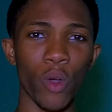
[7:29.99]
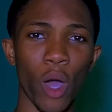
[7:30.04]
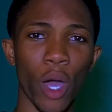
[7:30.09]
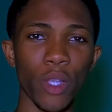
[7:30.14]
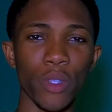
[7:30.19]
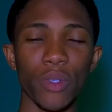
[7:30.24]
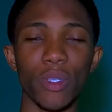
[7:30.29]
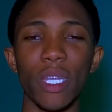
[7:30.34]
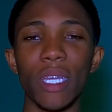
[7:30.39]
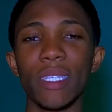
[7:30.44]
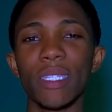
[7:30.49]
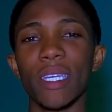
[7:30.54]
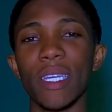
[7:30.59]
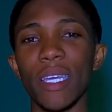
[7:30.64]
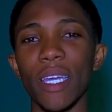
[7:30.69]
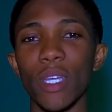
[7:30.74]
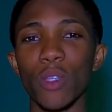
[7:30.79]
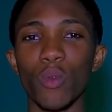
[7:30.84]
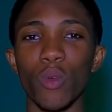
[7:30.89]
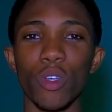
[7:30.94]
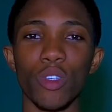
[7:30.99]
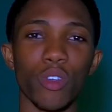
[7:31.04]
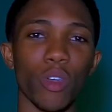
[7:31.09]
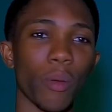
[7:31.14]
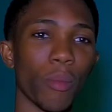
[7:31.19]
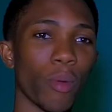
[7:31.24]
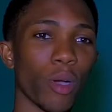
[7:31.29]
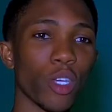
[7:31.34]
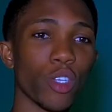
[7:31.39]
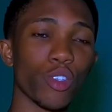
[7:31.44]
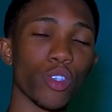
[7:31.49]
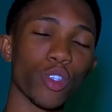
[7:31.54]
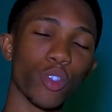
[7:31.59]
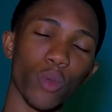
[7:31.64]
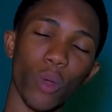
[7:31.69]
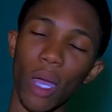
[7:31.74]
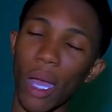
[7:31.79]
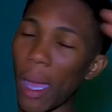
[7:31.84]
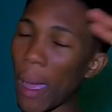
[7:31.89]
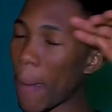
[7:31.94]
Until then, take care. It was your boy
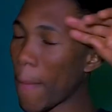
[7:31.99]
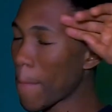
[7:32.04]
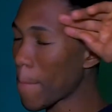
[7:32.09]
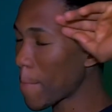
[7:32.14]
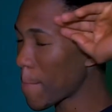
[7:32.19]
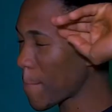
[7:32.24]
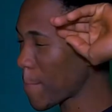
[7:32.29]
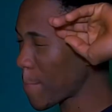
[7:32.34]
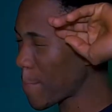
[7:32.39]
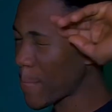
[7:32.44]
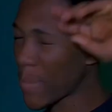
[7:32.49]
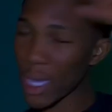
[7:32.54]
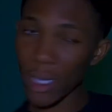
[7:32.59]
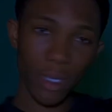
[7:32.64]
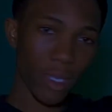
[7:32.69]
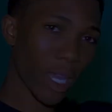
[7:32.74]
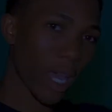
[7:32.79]
Joshua. Peace